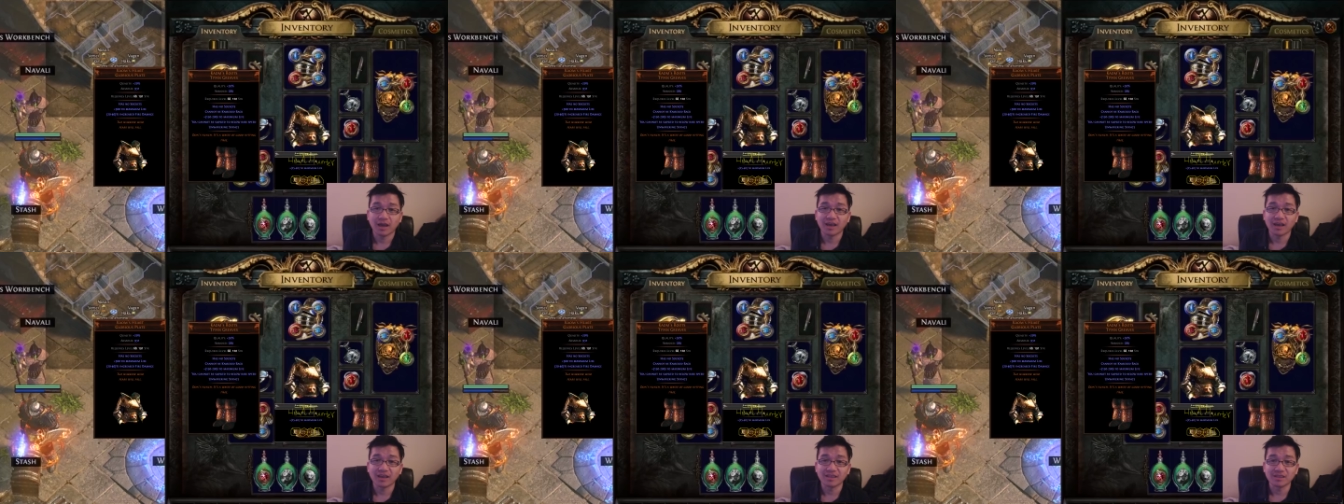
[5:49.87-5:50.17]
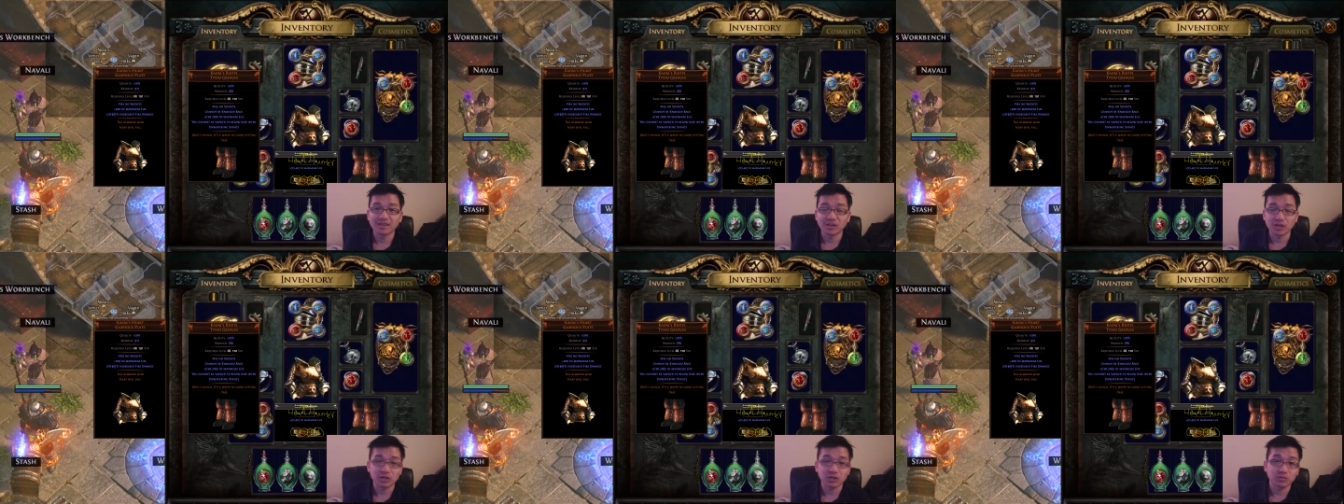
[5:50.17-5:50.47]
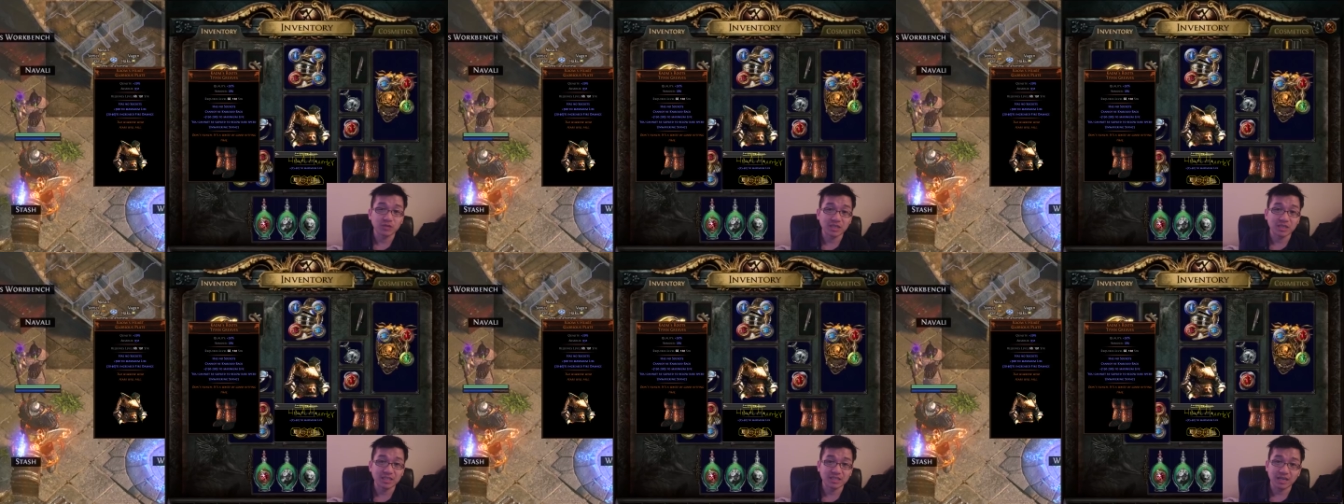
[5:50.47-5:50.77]
And
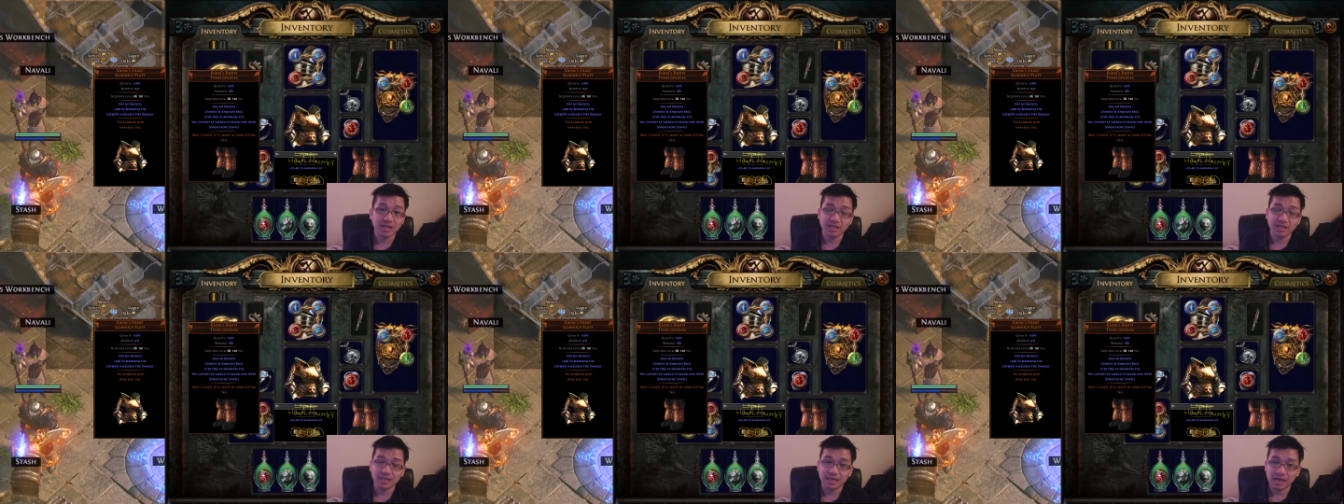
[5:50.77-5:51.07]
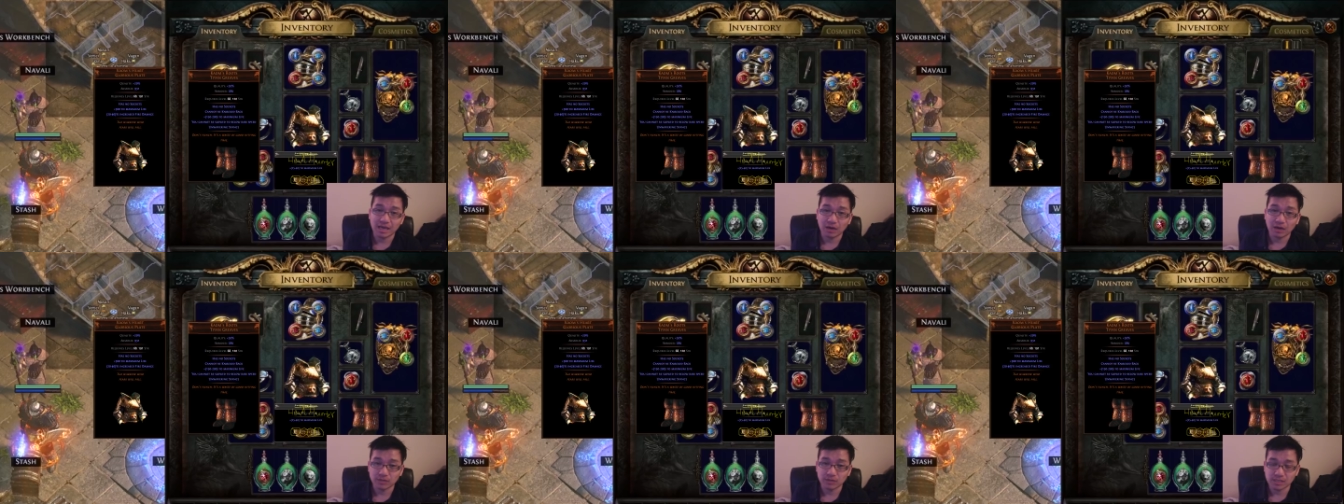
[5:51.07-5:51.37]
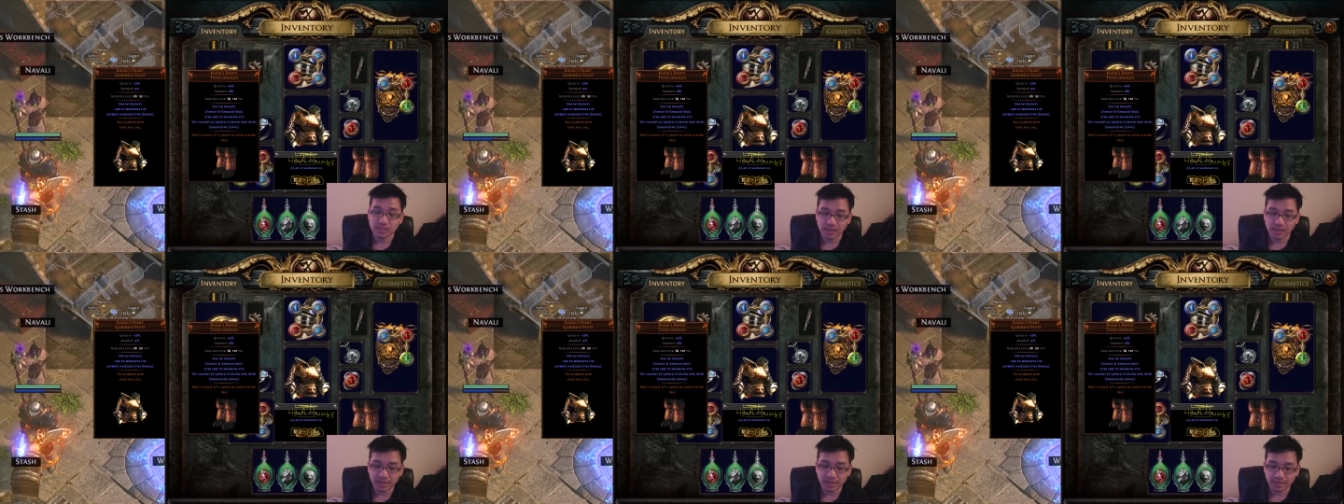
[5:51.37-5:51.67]
there's really nothing
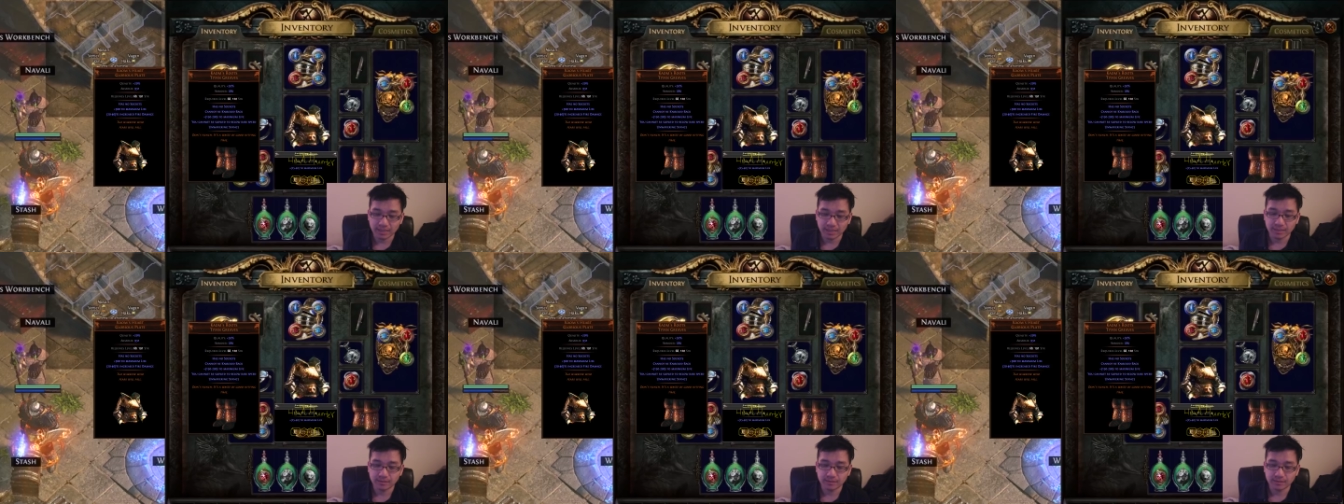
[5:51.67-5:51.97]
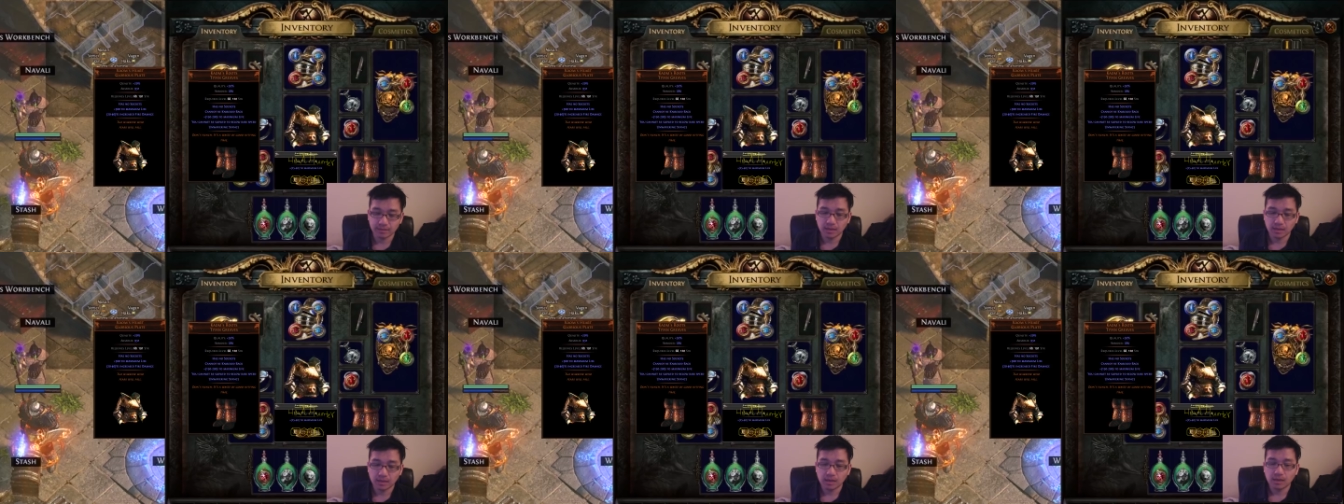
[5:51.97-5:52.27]
else like it.